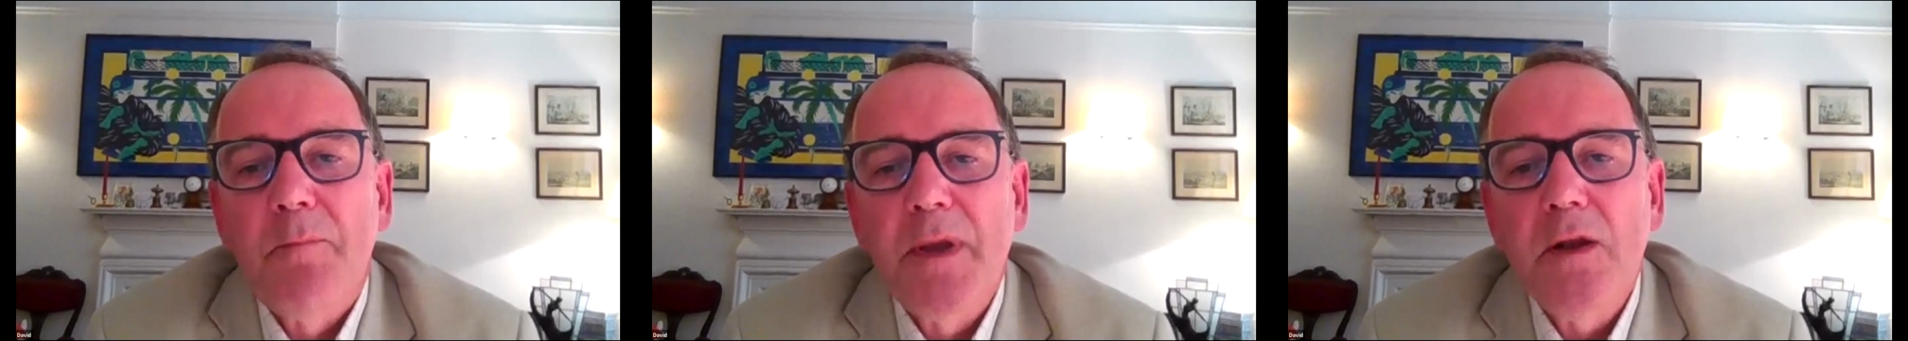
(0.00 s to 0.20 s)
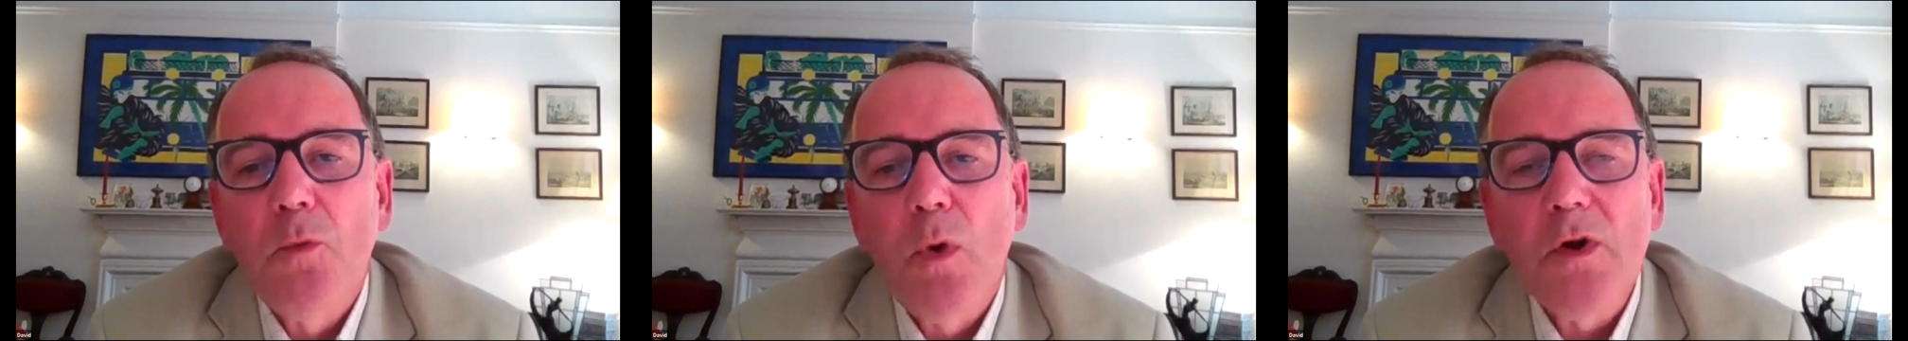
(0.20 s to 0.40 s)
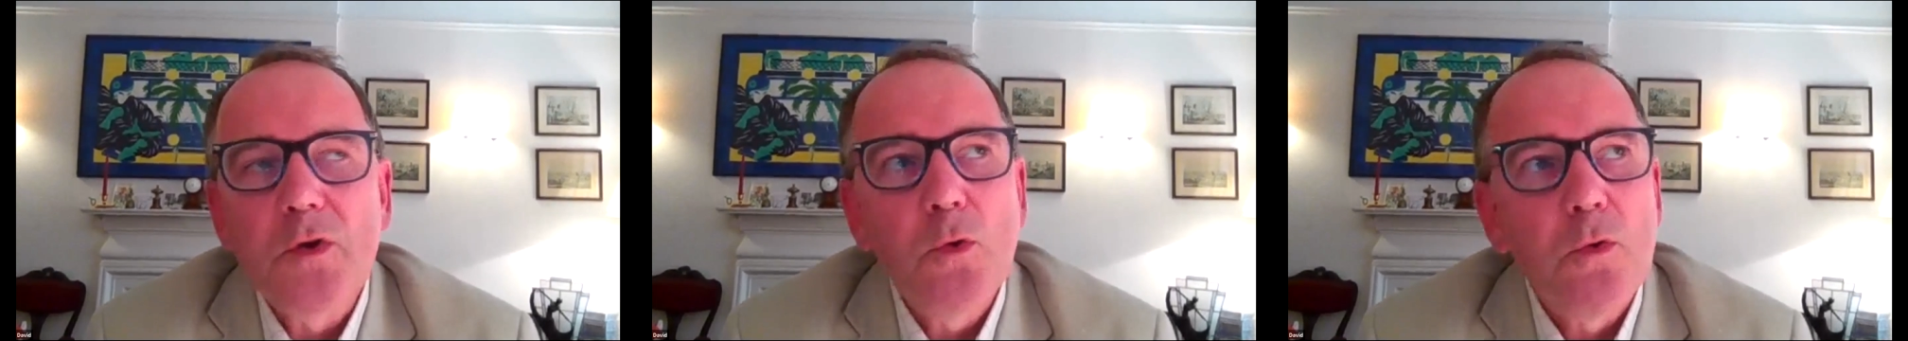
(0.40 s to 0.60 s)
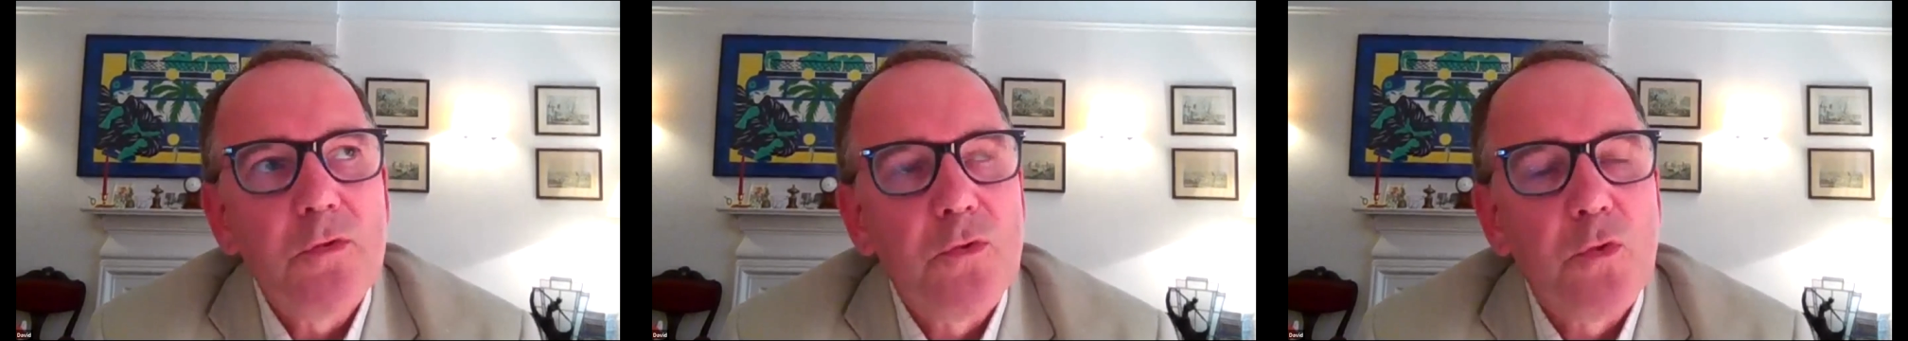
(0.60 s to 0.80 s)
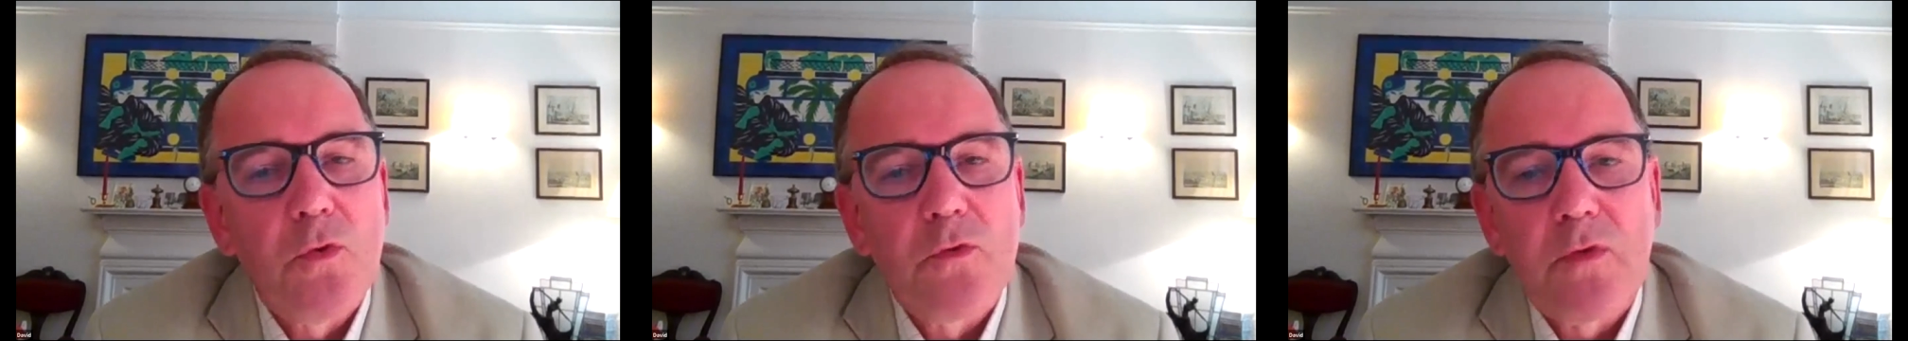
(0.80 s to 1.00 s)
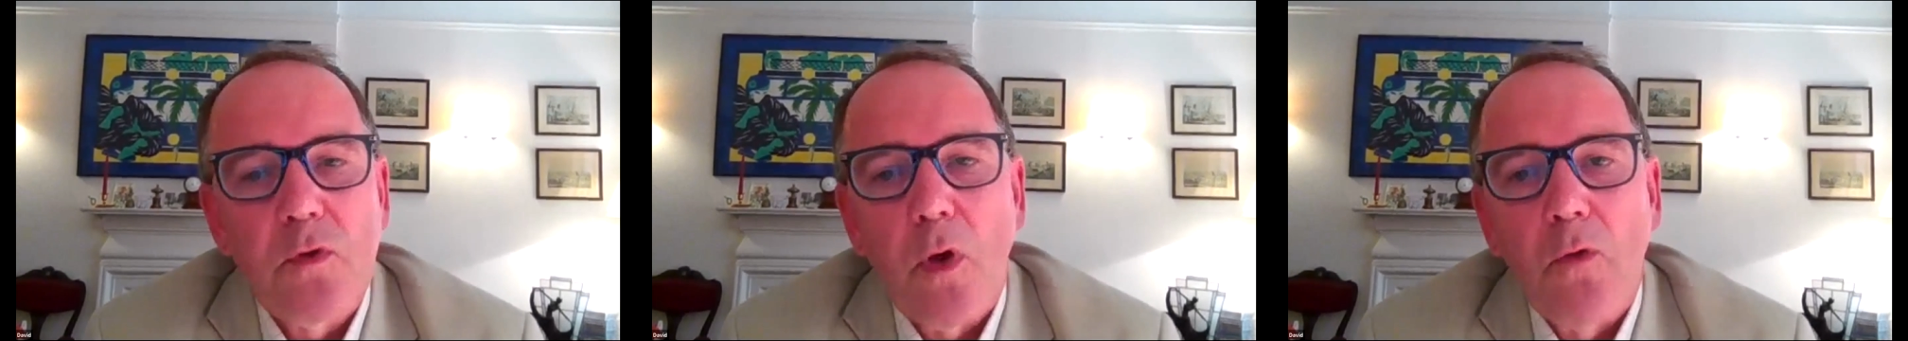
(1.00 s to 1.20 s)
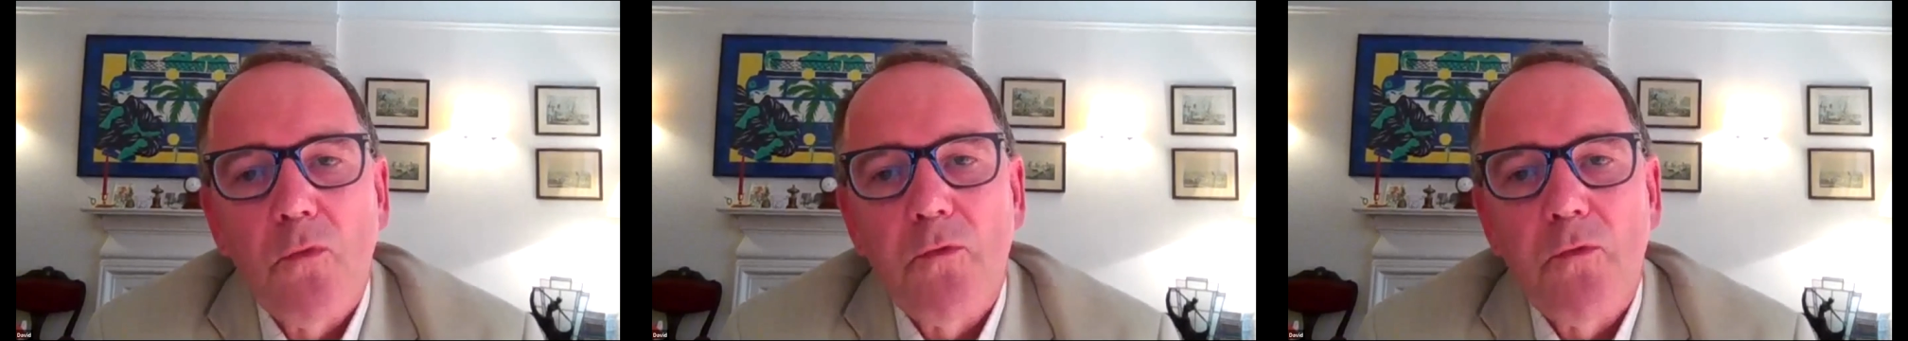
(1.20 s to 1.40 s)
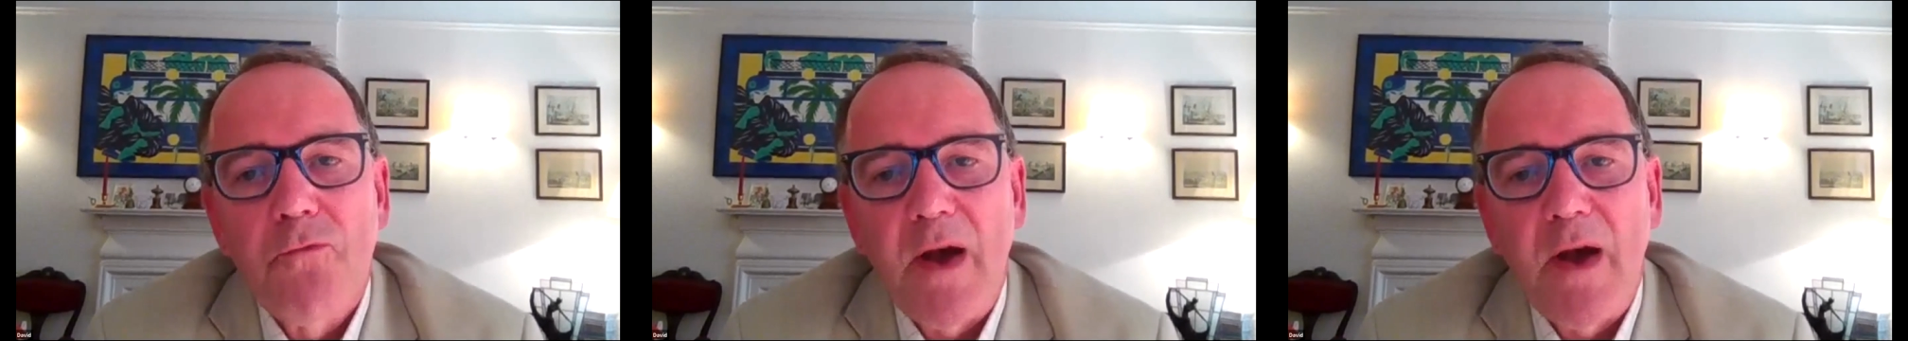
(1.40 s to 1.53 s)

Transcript: Bina, what are your thoughts on the